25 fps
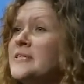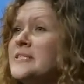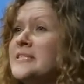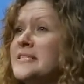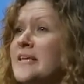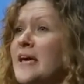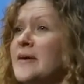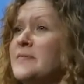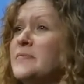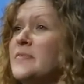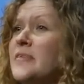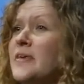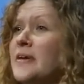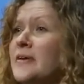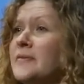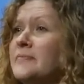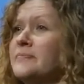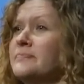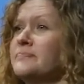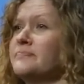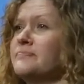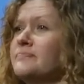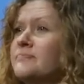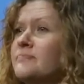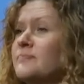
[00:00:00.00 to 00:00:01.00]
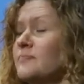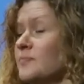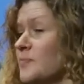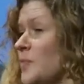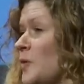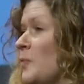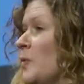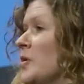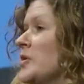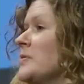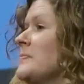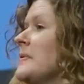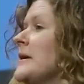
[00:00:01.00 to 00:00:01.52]
same thing. We
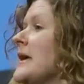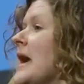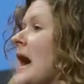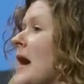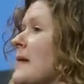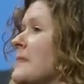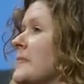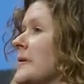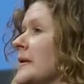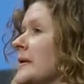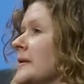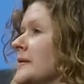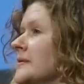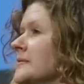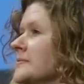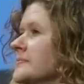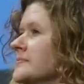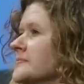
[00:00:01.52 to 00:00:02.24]
want to be happy.